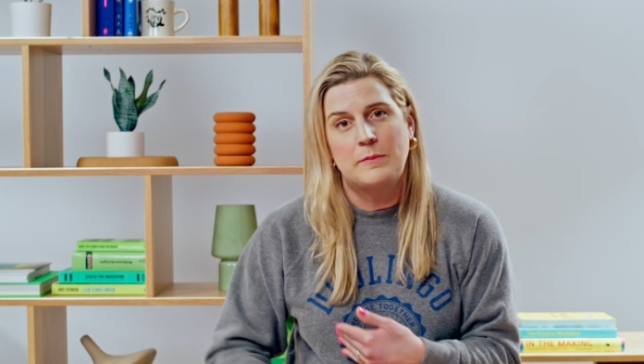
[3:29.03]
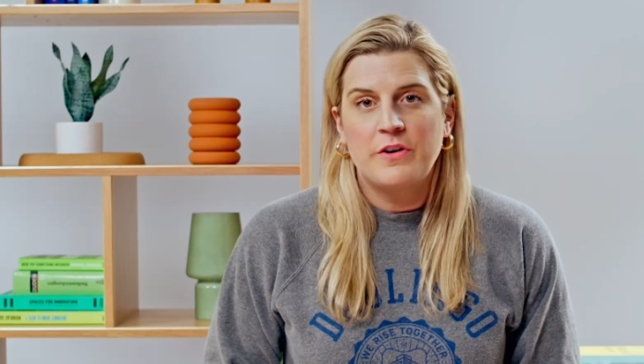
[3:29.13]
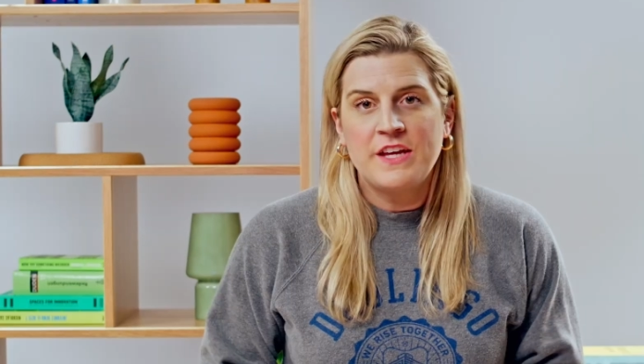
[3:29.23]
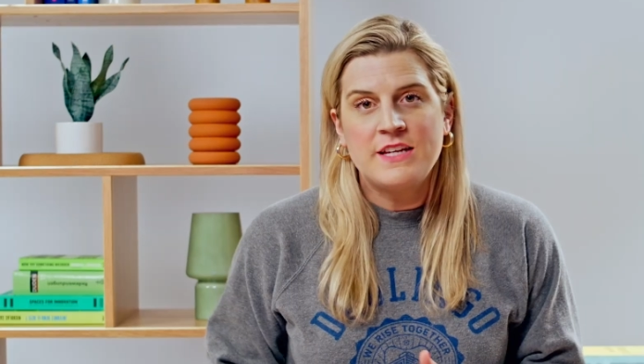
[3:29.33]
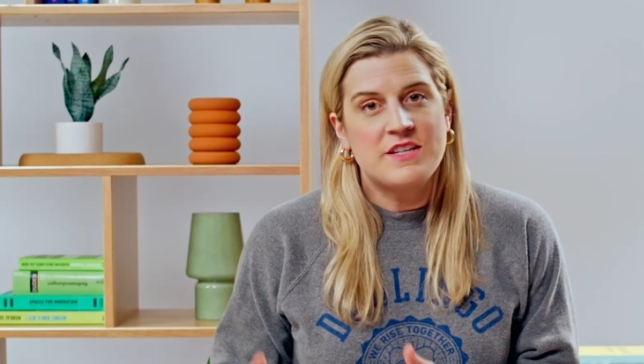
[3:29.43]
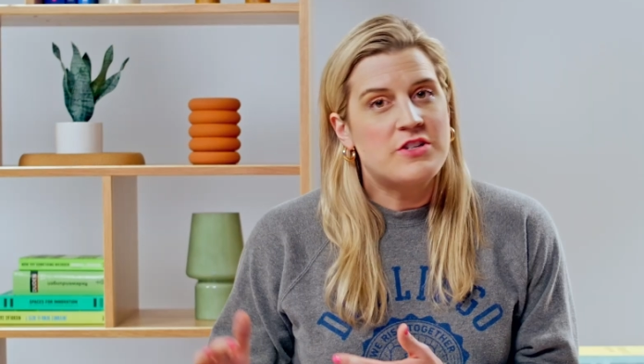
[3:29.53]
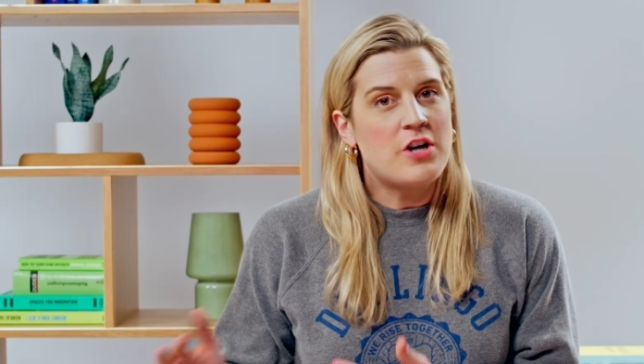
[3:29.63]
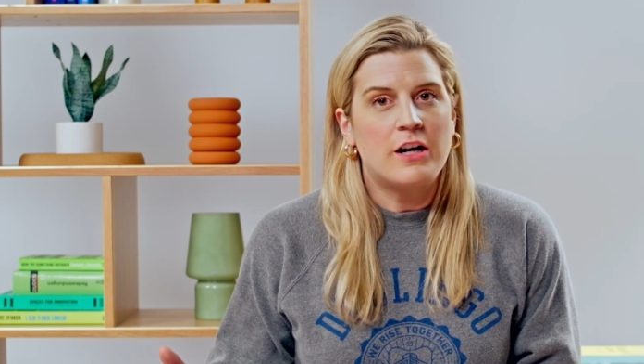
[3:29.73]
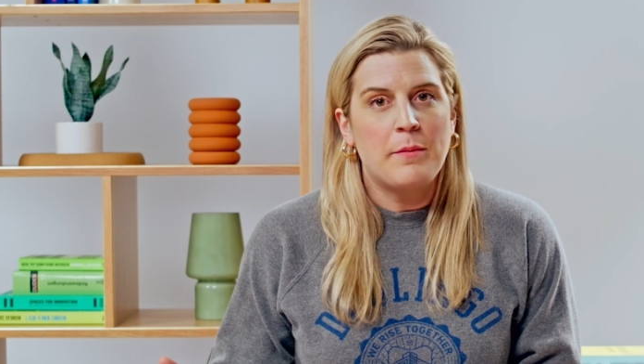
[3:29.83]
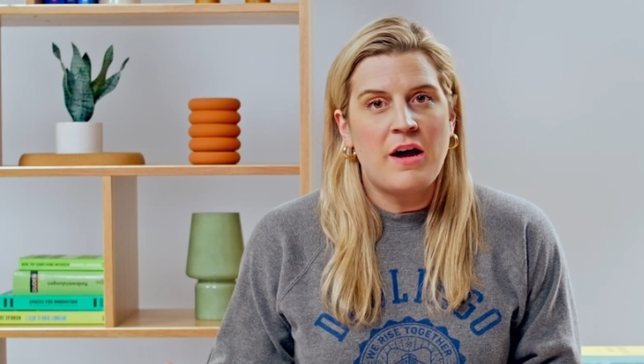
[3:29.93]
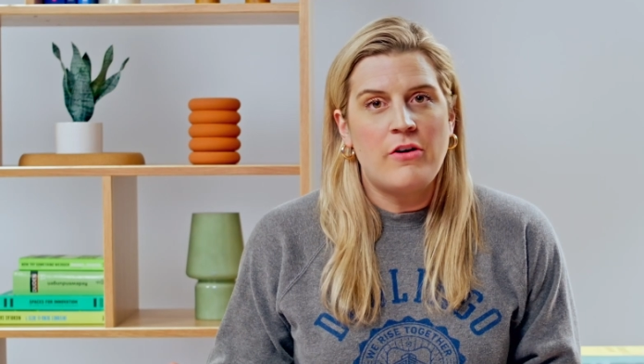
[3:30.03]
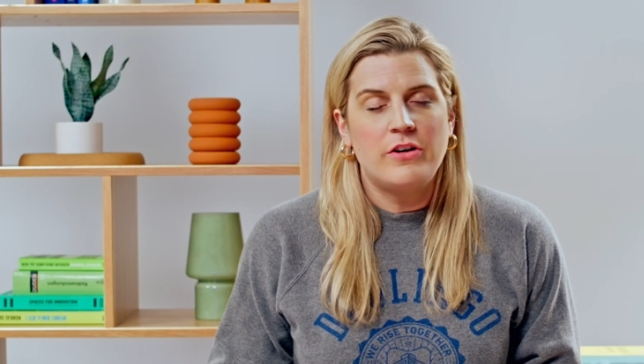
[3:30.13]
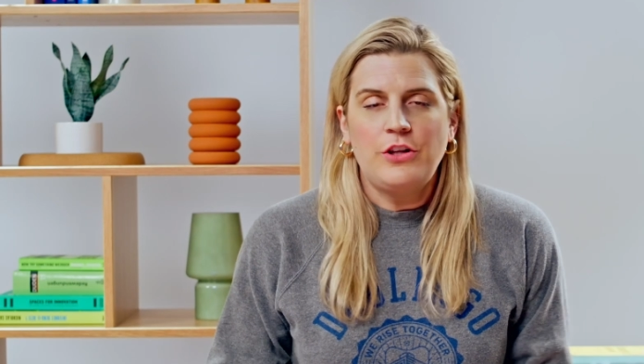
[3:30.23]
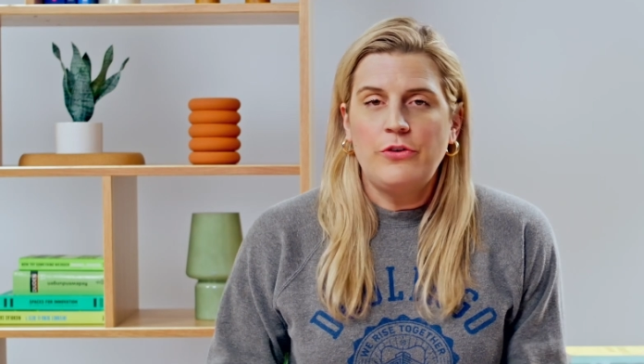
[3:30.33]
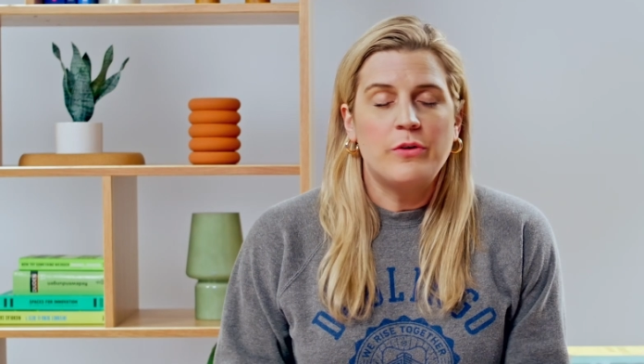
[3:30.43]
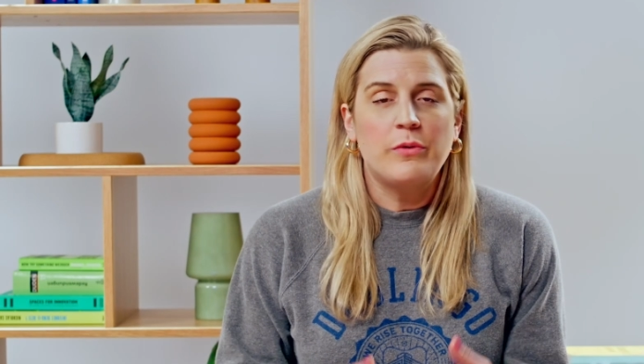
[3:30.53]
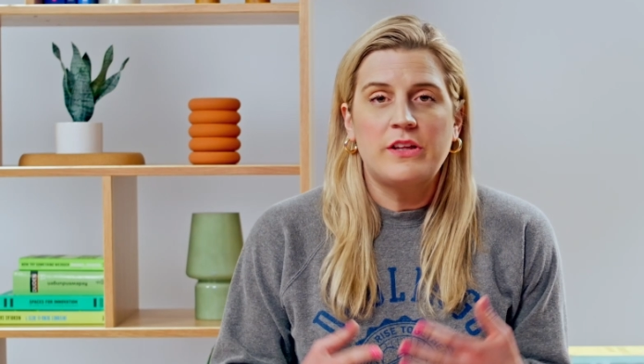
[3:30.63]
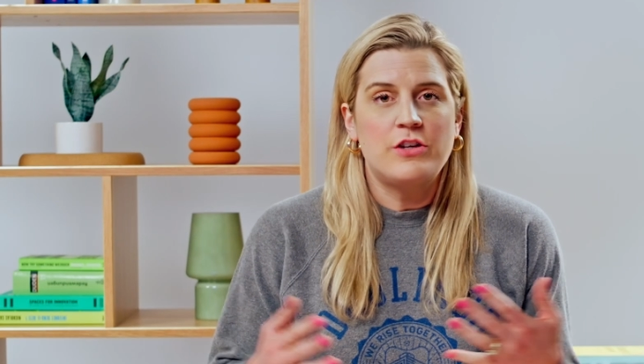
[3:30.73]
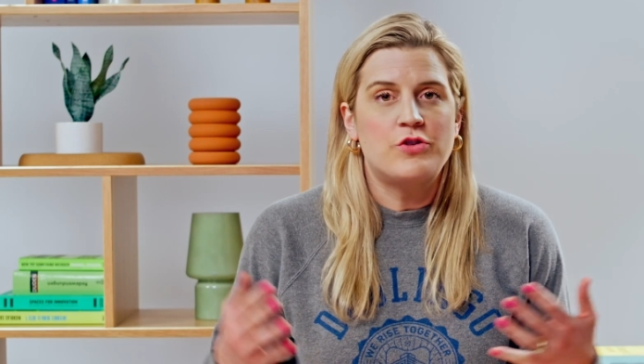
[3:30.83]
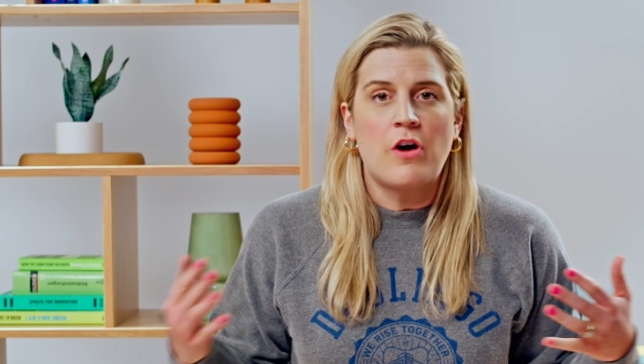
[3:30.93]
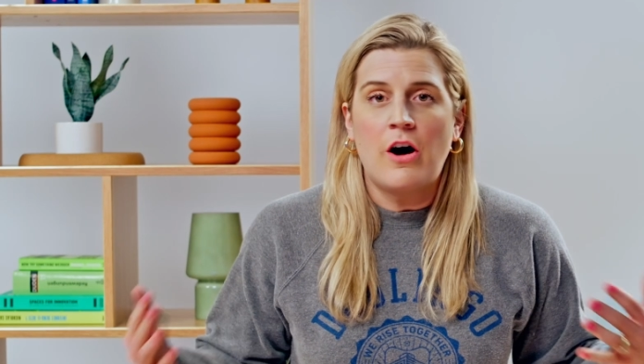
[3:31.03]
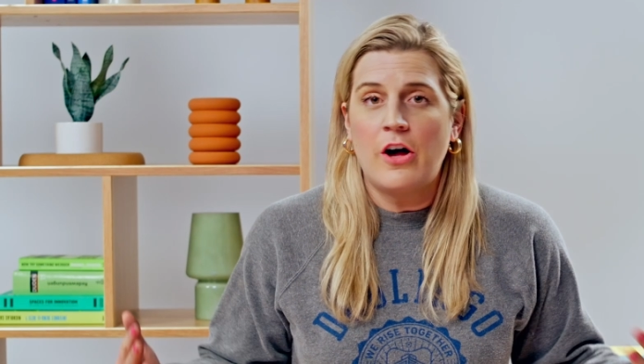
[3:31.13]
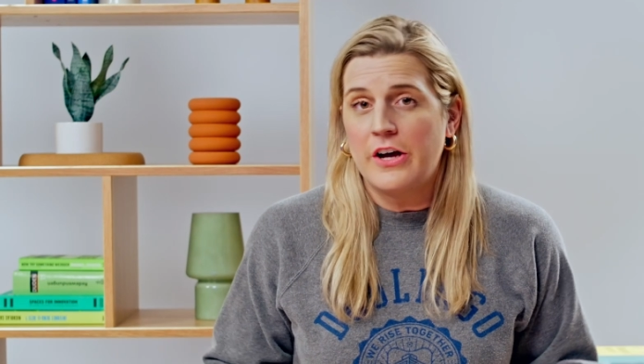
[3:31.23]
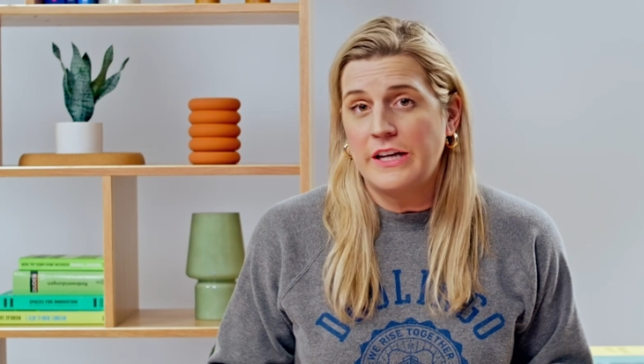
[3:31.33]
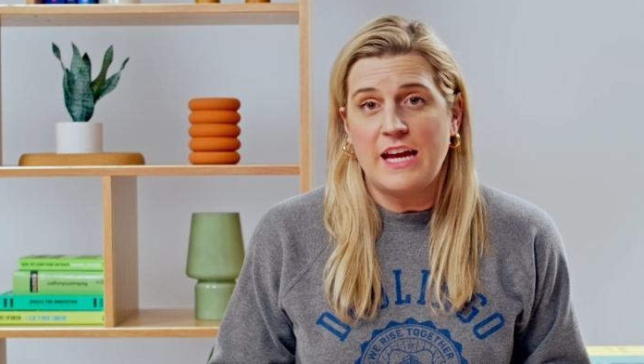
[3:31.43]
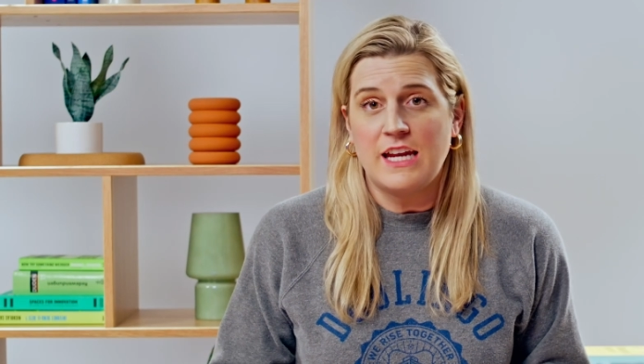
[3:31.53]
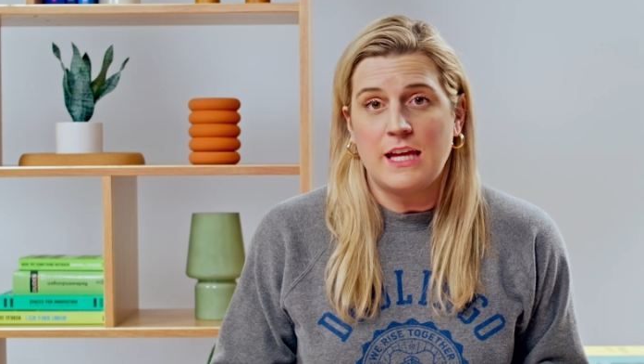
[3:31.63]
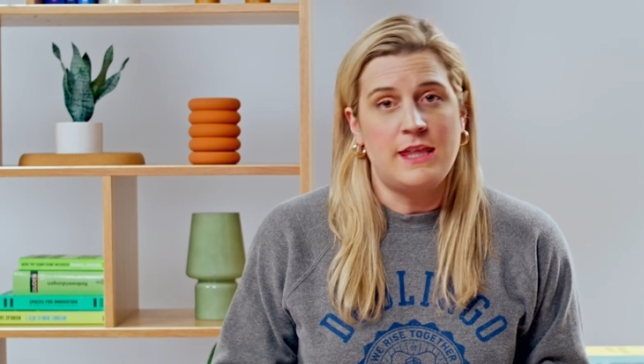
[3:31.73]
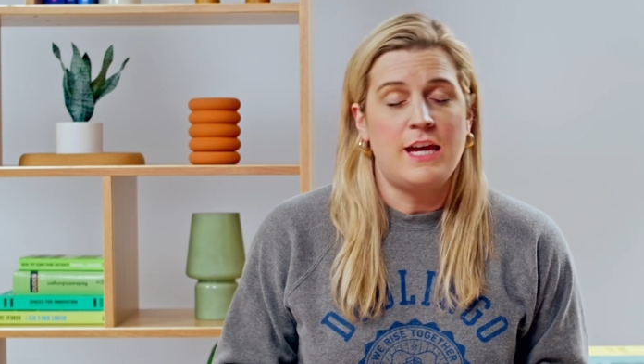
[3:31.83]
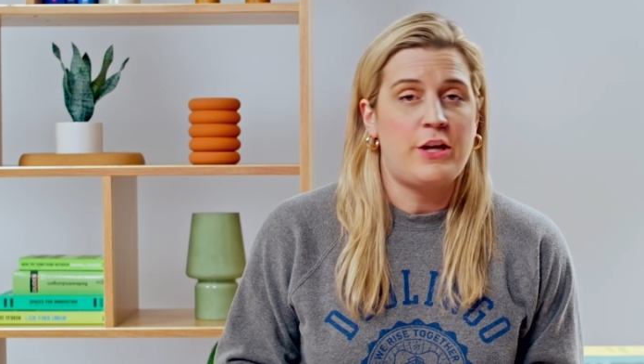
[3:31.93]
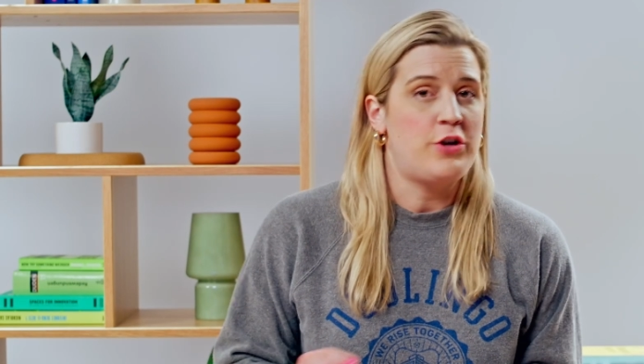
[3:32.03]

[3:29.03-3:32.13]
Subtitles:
For things to talk about, you can really draw on anything.